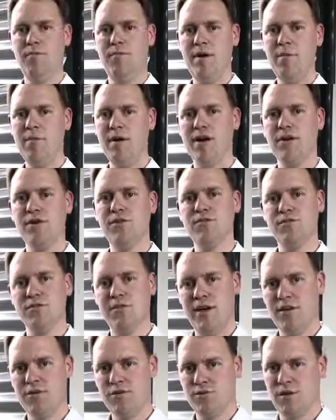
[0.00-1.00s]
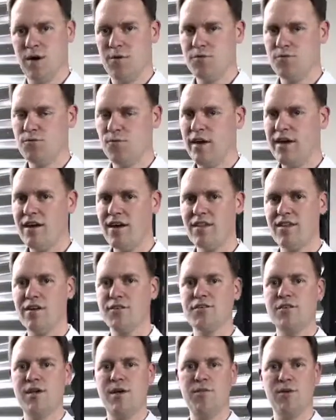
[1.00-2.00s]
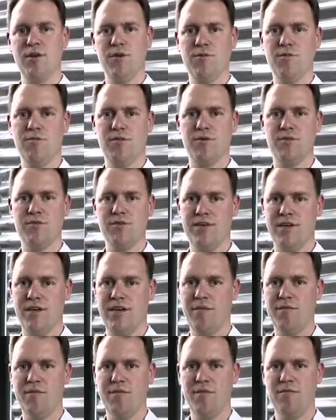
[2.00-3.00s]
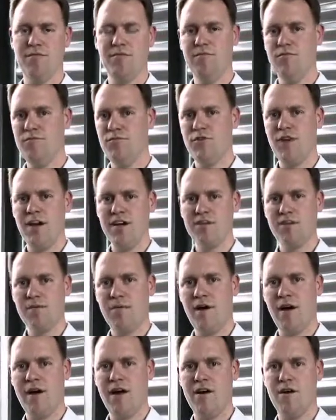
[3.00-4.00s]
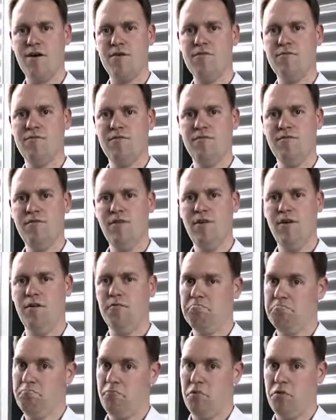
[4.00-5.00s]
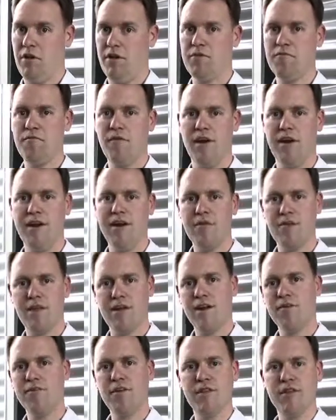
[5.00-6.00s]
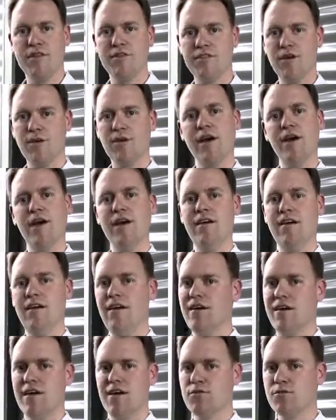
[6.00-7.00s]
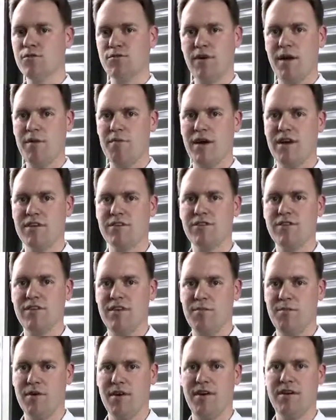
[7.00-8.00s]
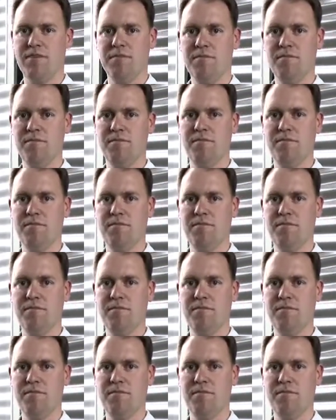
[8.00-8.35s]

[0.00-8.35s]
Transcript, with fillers: People are used to interrupts waking their CPU from sleep. Check some I.O., only to find out that everything is okay and then go straight back to sleep again.